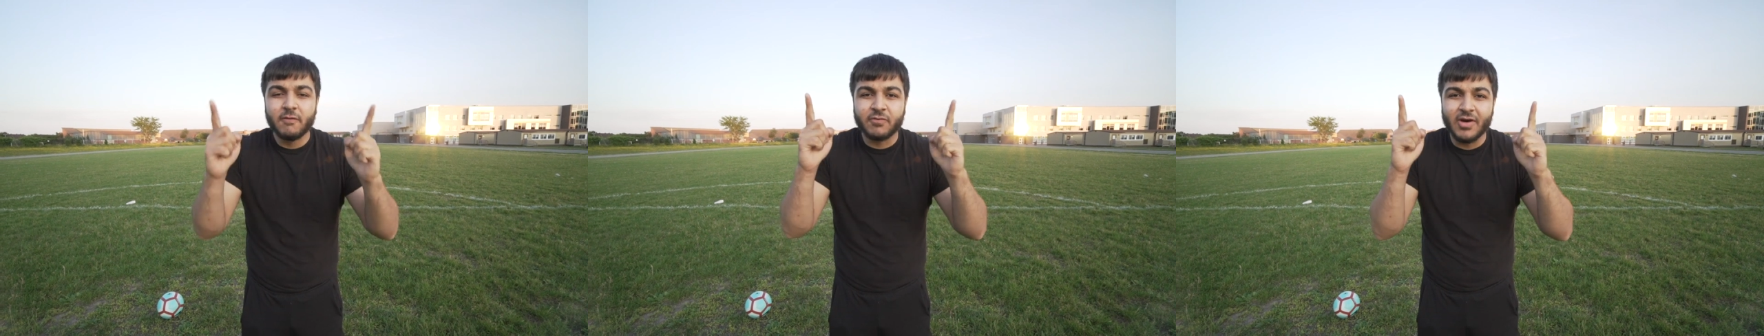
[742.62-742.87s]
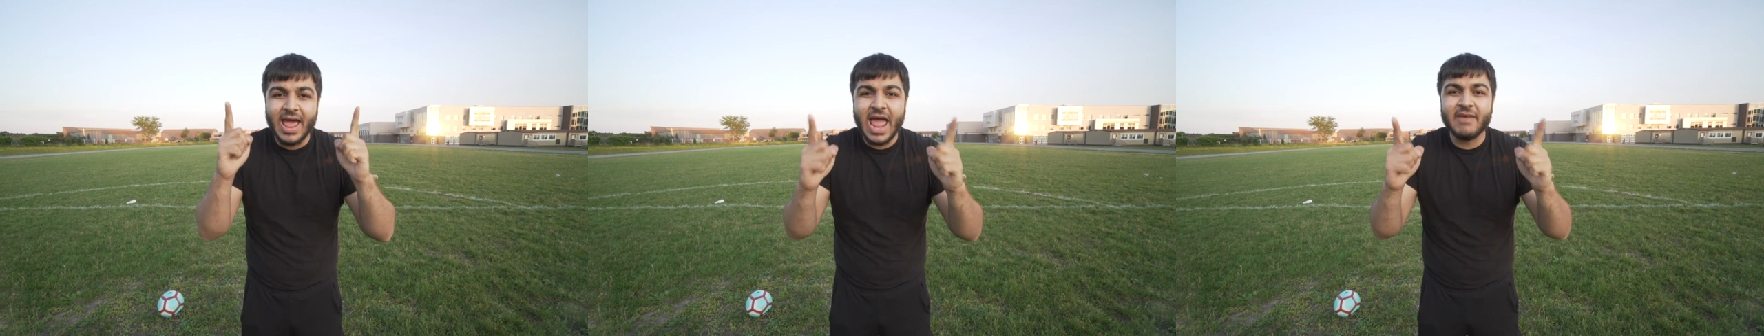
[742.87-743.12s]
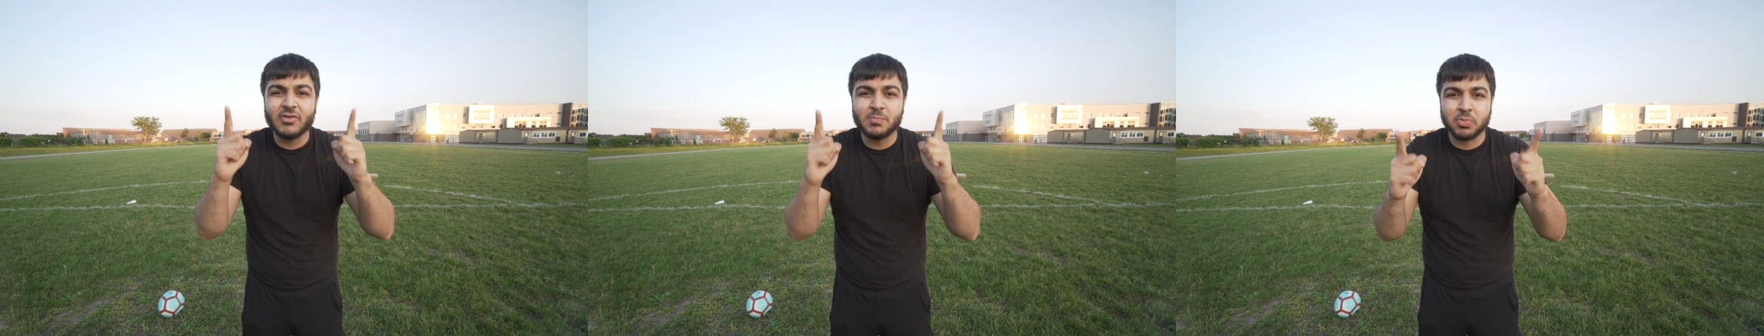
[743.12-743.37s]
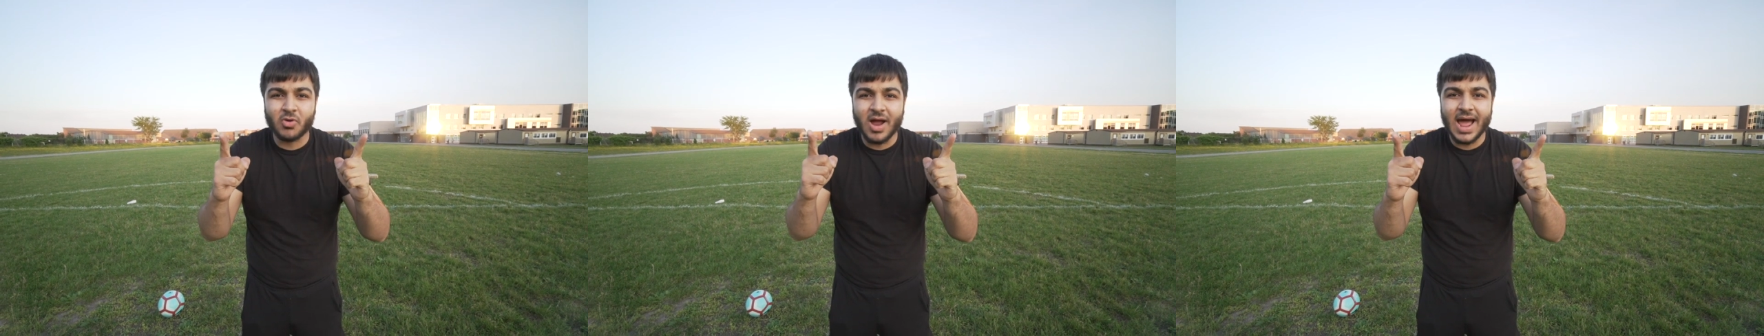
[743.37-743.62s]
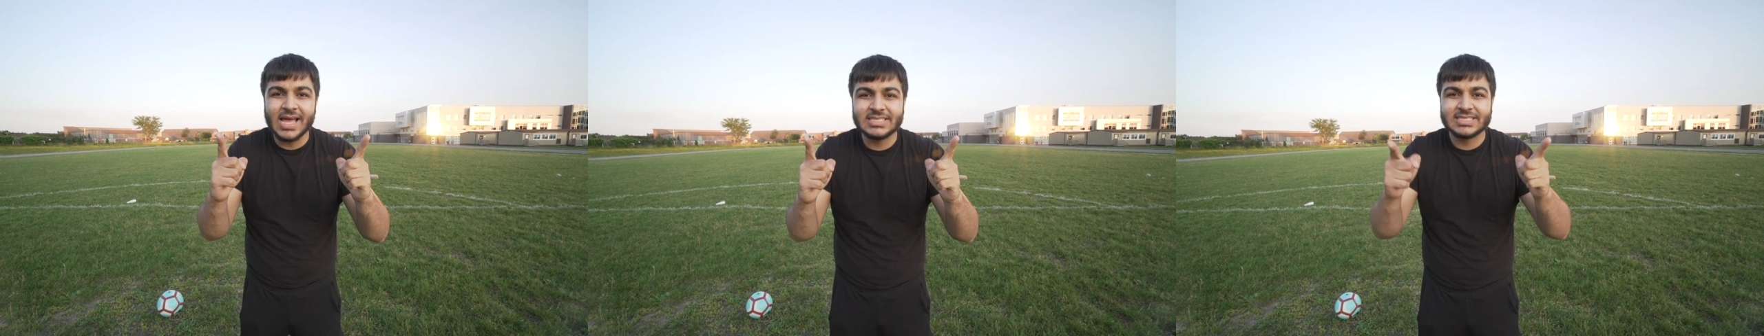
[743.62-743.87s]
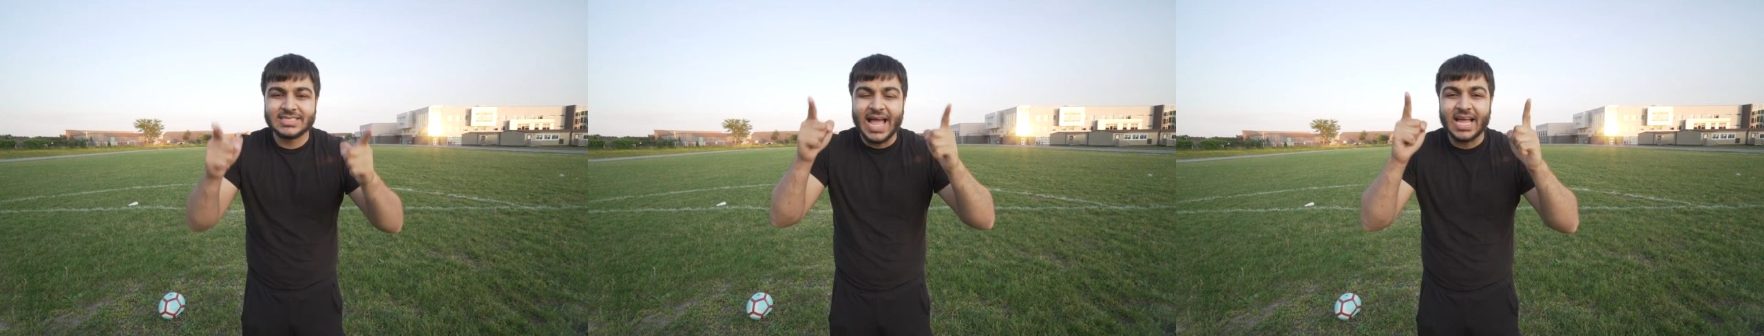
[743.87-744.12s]
For every
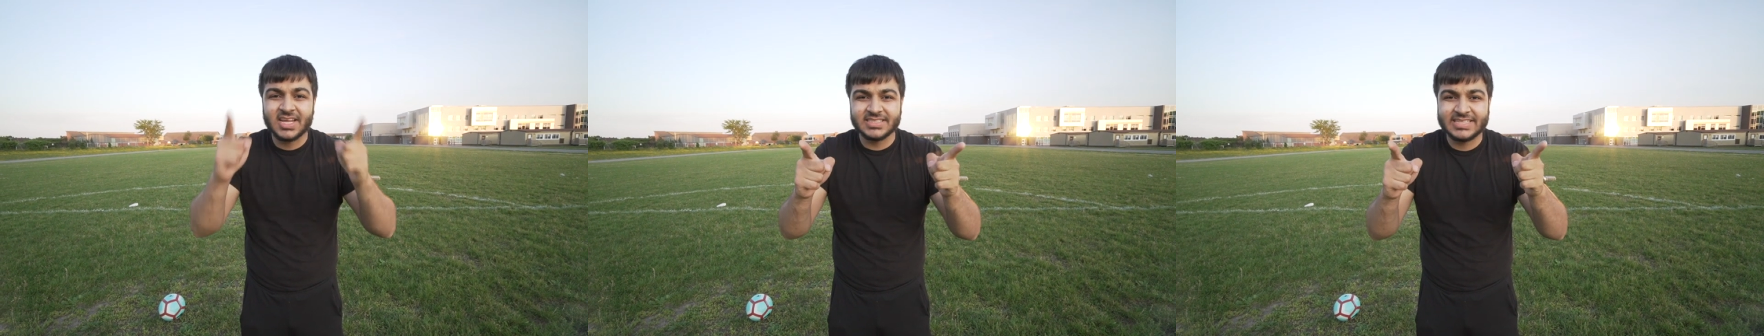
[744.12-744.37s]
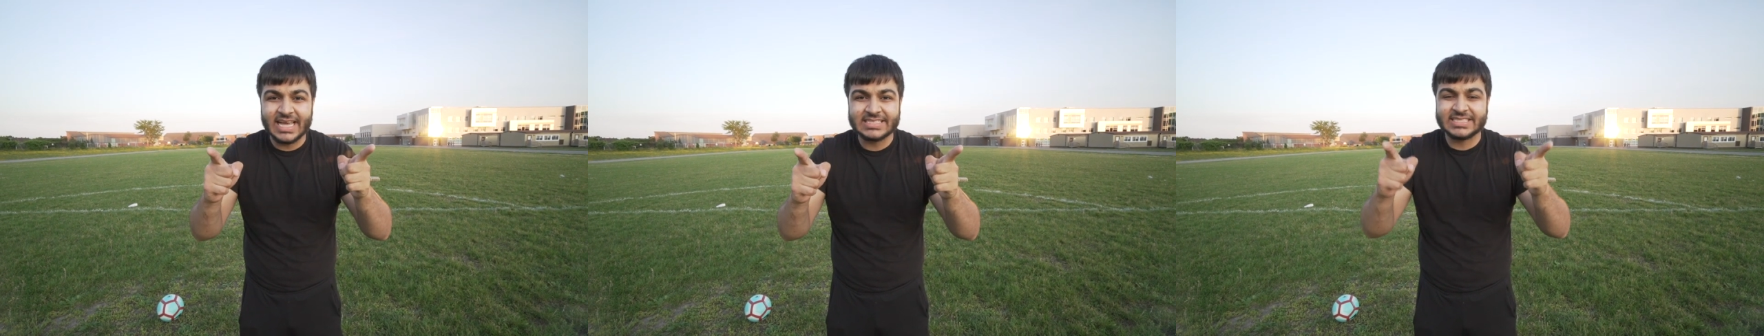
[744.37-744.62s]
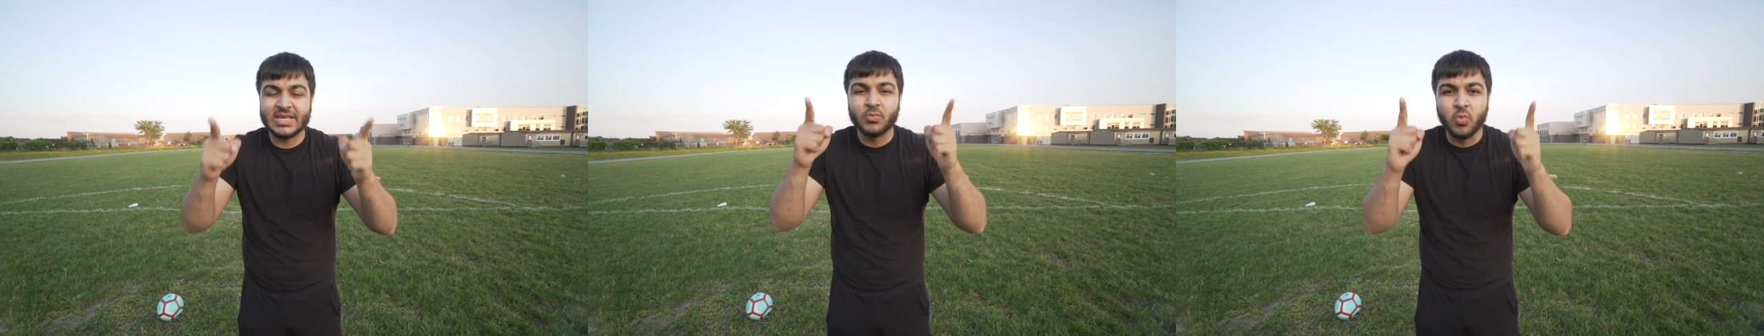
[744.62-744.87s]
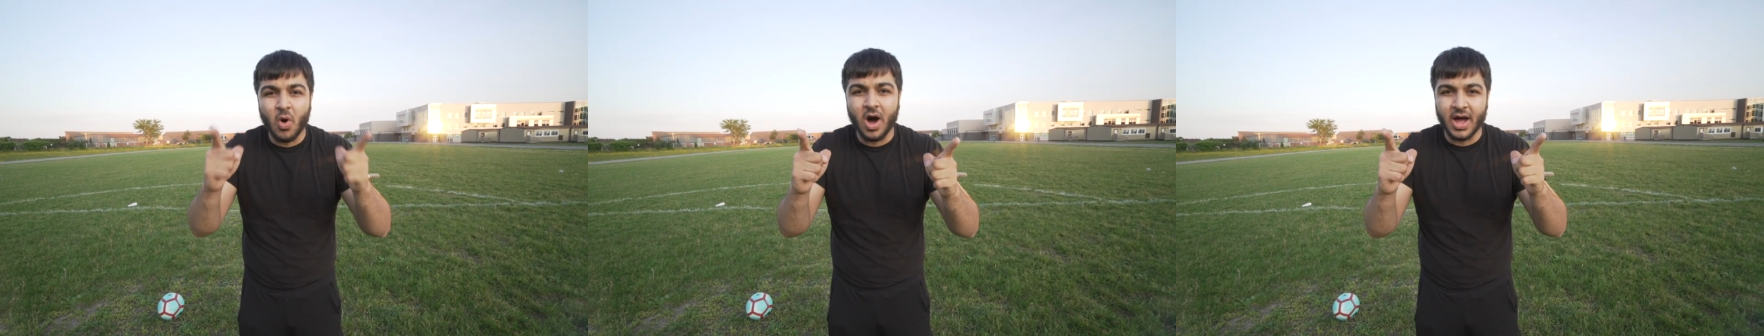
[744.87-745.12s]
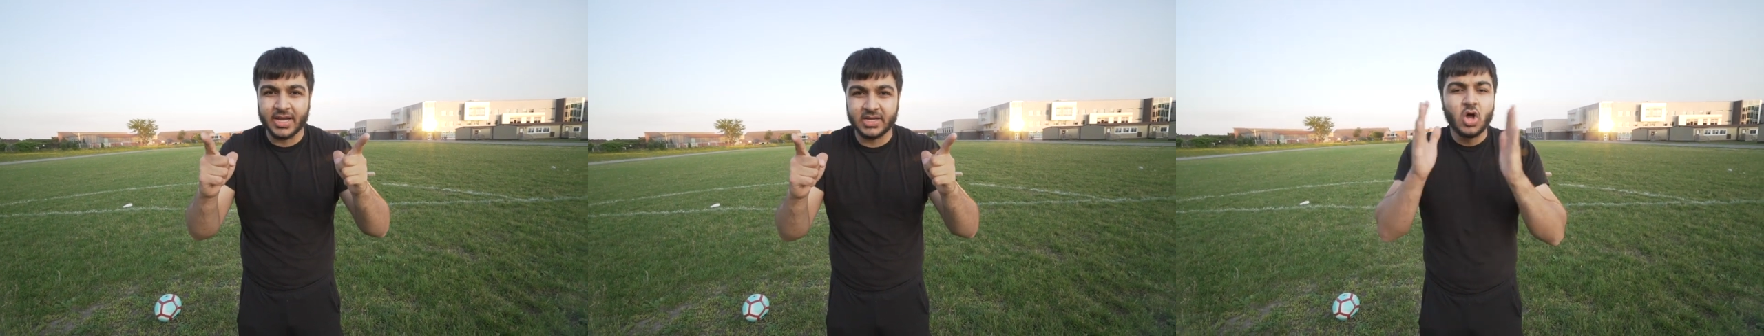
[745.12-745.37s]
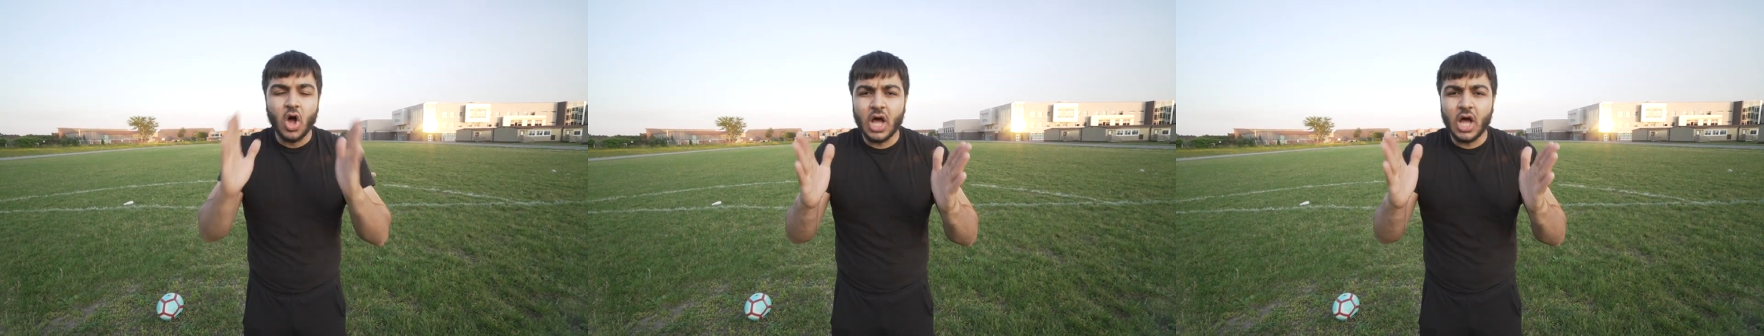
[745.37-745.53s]
prize, that contestant won.